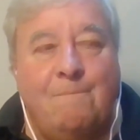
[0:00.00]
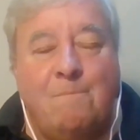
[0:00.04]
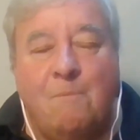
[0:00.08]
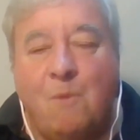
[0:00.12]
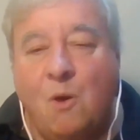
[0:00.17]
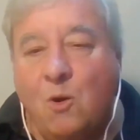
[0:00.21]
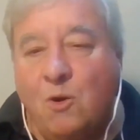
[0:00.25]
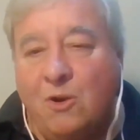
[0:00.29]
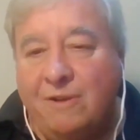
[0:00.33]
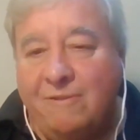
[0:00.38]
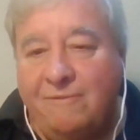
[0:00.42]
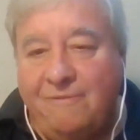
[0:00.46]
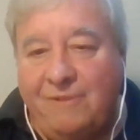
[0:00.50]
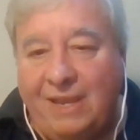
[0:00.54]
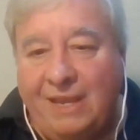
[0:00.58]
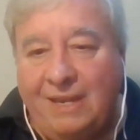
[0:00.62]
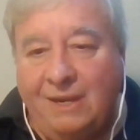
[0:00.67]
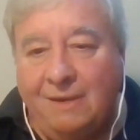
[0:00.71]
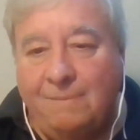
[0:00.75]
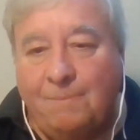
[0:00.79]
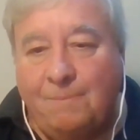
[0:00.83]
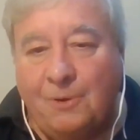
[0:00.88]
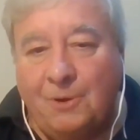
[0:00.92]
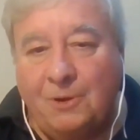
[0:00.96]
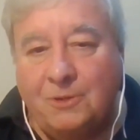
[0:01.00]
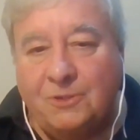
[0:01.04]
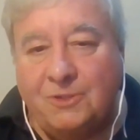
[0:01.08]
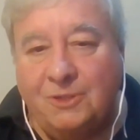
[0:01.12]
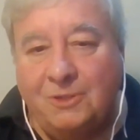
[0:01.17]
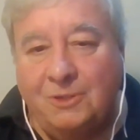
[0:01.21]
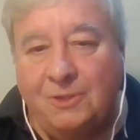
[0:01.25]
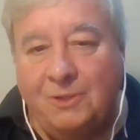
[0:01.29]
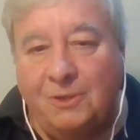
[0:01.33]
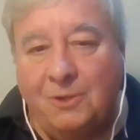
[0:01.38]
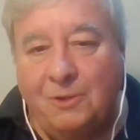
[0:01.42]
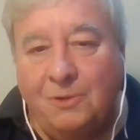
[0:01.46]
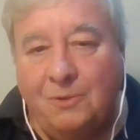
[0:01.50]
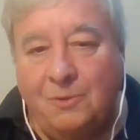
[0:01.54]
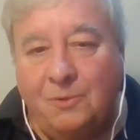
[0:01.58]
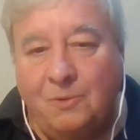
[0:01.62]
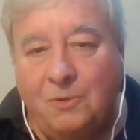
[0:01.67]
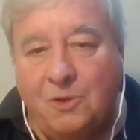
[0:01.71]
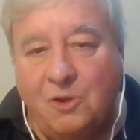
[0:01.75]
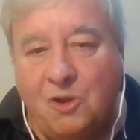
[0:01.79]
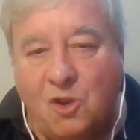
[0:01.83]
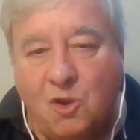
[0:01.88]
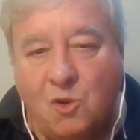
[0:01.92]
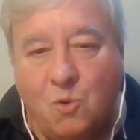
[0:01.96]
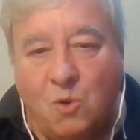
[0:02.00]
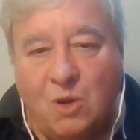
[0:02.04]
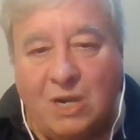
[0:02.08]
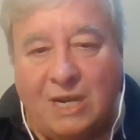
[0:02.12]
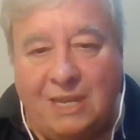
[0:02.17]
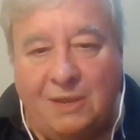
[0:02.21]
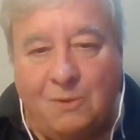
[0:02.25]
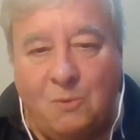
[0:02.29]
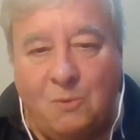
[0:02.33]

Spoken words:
motivated person who knew what